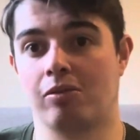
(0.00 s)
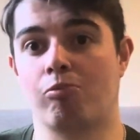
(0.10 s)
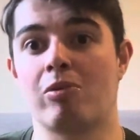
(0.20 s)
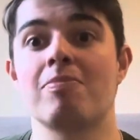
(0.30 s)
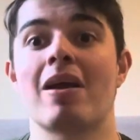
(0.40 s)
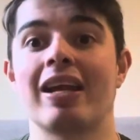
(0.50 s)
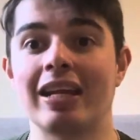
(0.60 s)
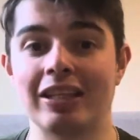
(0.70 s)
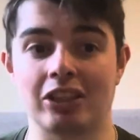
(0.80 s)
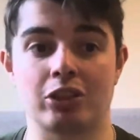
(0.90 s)
We may
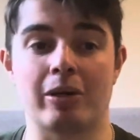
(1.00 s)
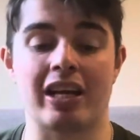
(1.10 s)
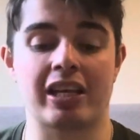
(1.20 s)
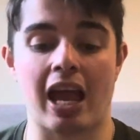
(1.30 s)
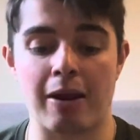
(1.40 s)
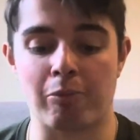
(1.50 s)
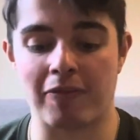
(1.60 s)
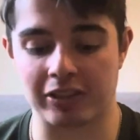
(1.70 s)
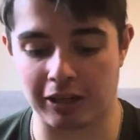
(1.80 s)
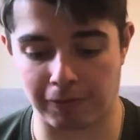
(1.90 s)
need to do it again
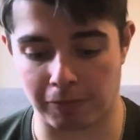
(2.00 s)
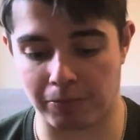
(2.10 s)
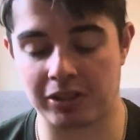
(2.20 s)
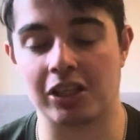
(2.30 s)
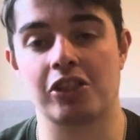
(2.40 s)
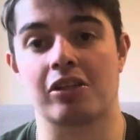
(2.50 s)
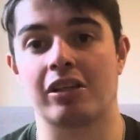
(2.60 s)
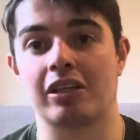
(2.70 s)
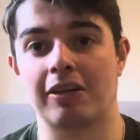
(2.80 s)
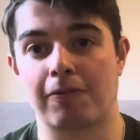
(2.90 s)
with a different position
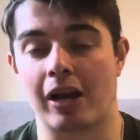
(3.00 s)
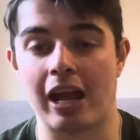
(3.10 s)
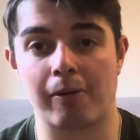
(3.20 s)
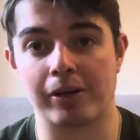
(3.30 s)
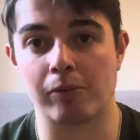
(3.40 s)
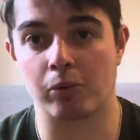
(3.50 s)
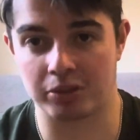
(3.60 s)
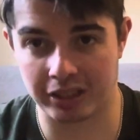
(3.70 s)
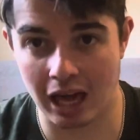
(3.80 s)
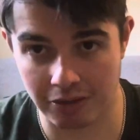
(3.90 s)
and a different area
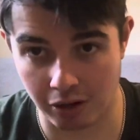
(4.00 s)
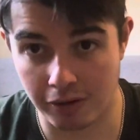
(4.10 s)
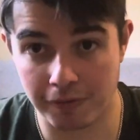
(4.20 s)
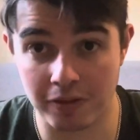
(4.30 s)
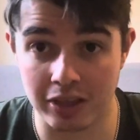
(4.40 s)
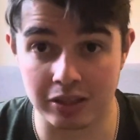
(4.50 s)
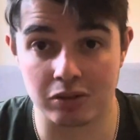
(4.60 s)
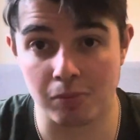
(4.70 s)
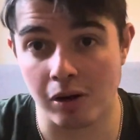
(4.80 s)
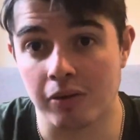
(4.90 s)
altogether for this
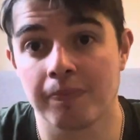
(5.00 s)
summer.